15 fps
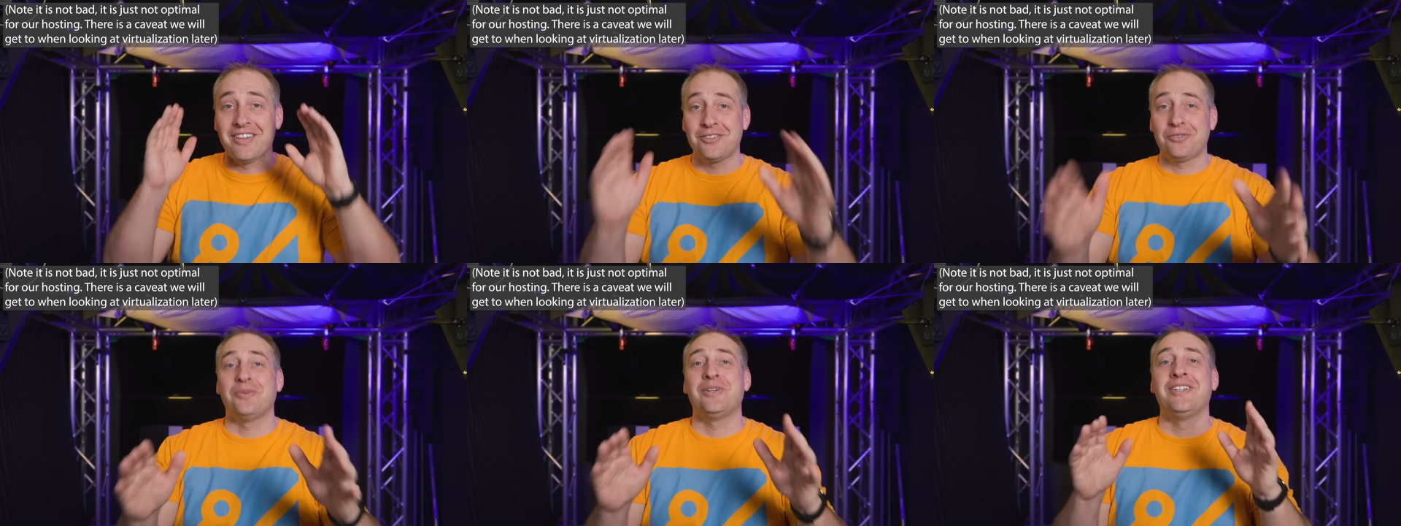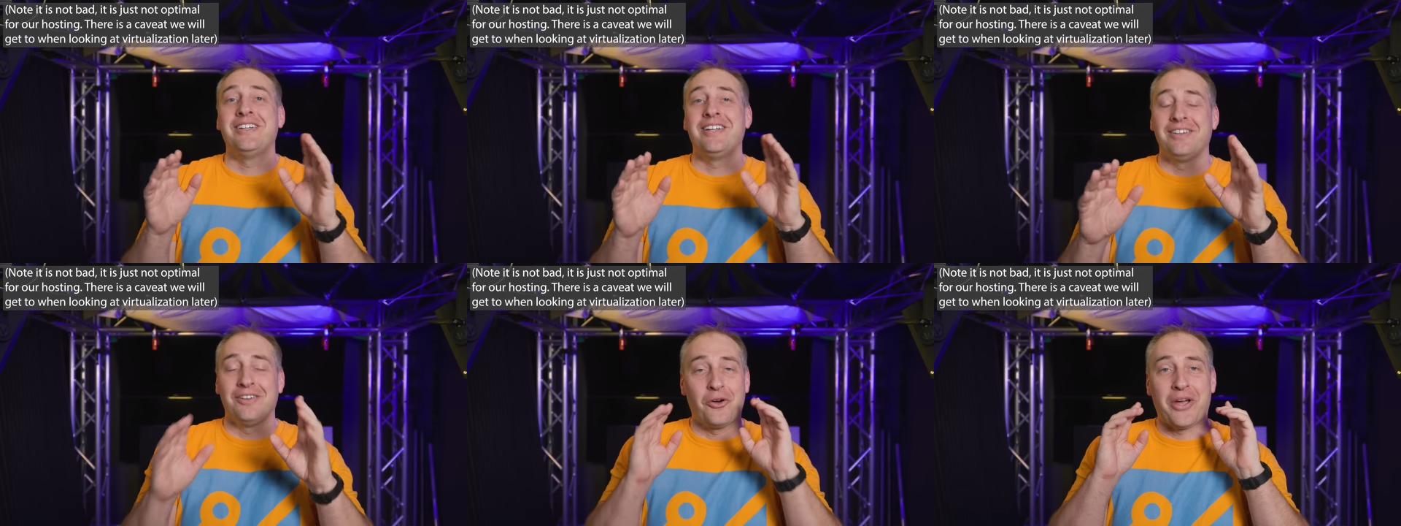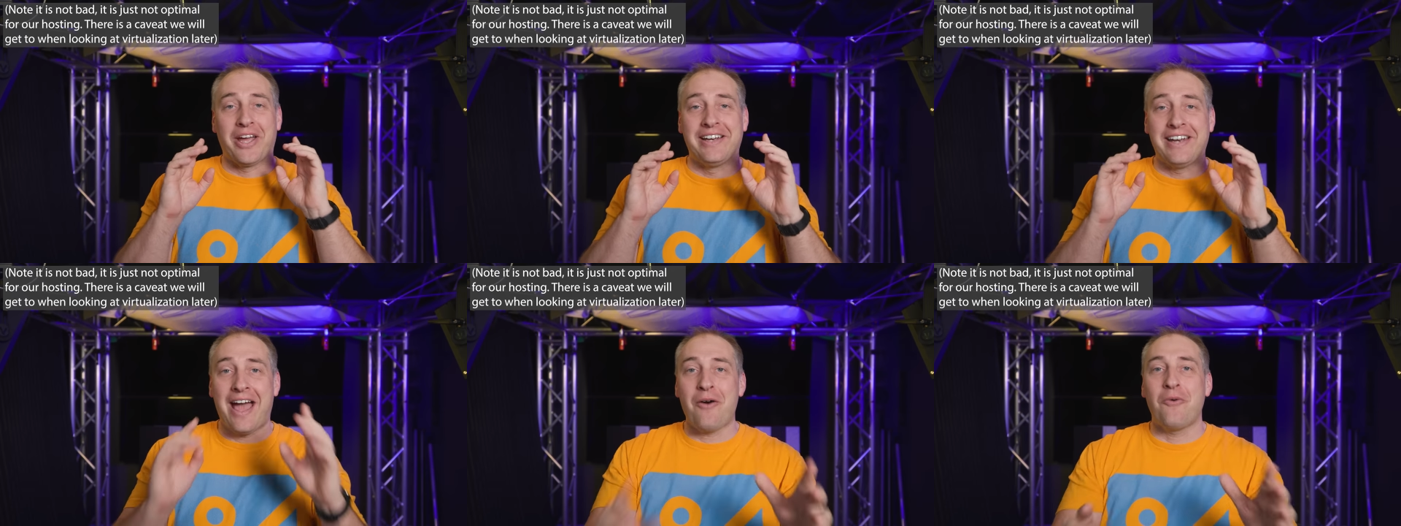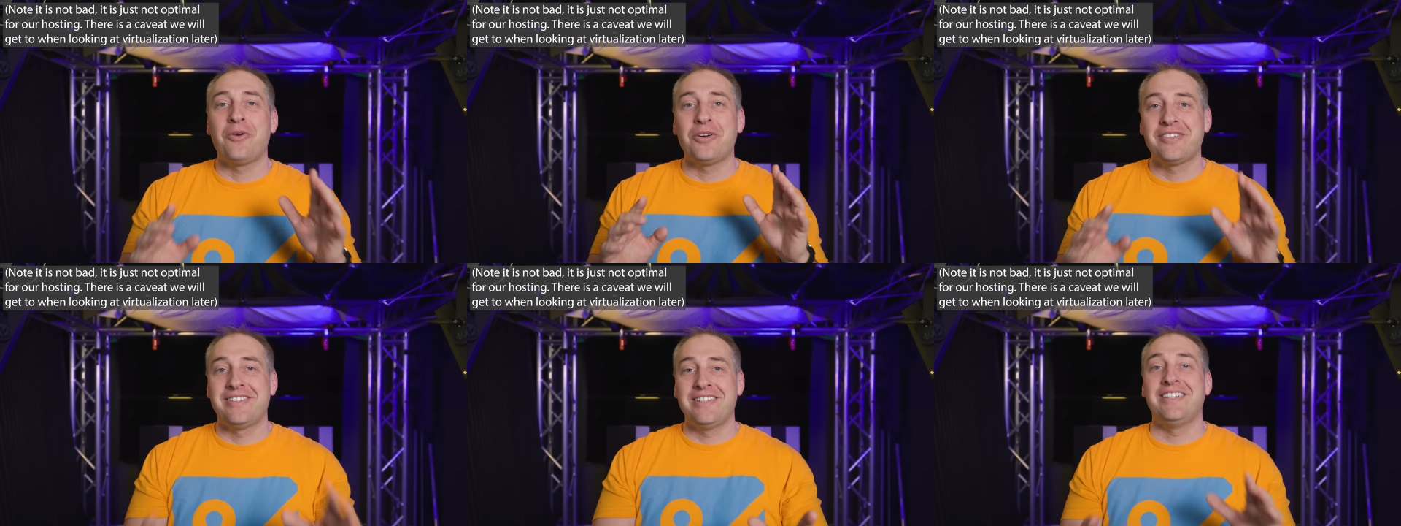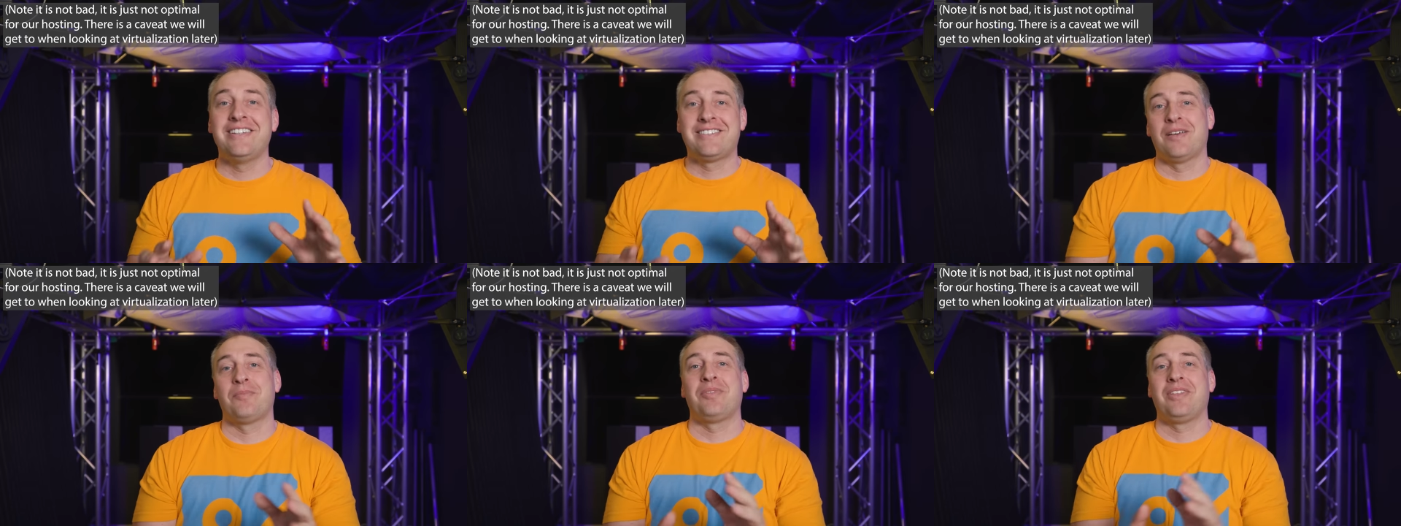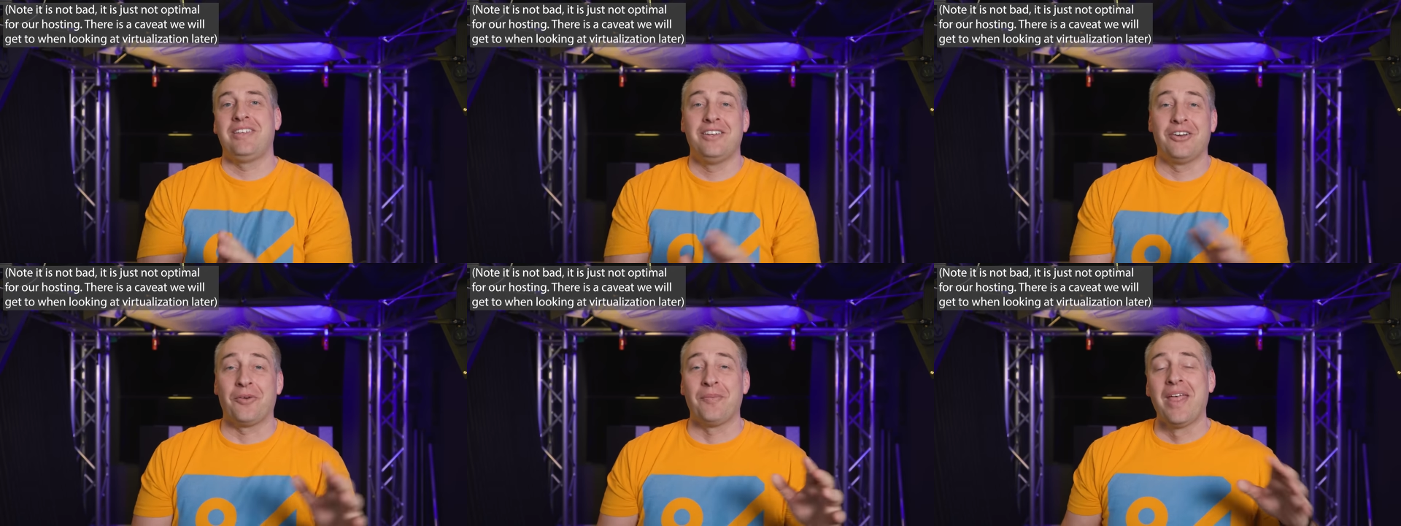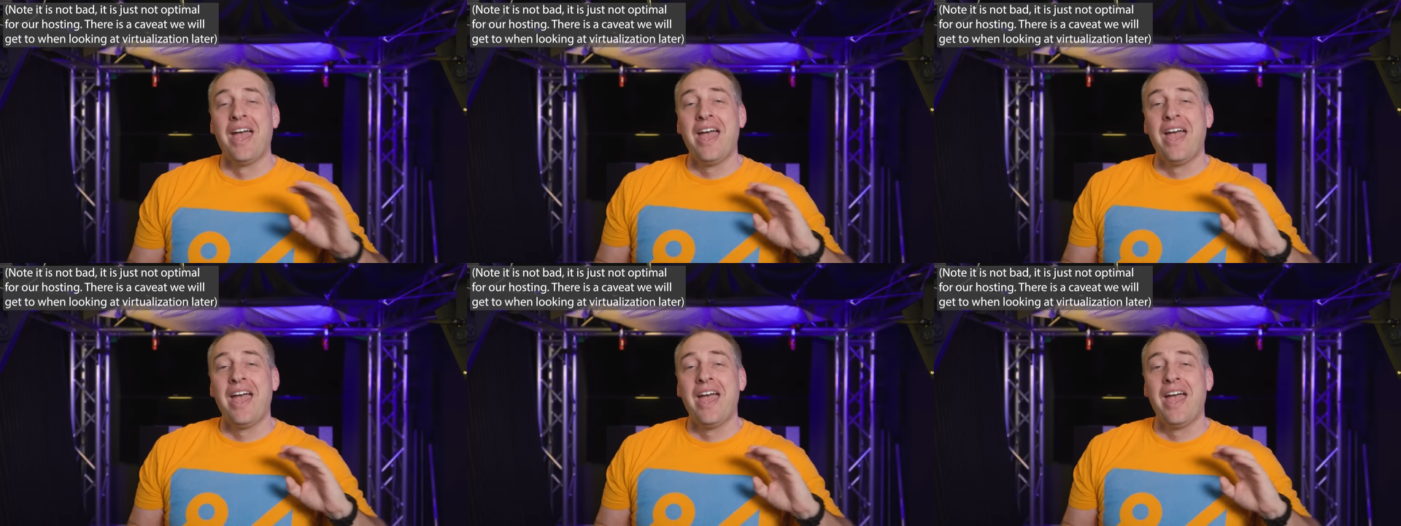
this one, okay, now we're seeing something here.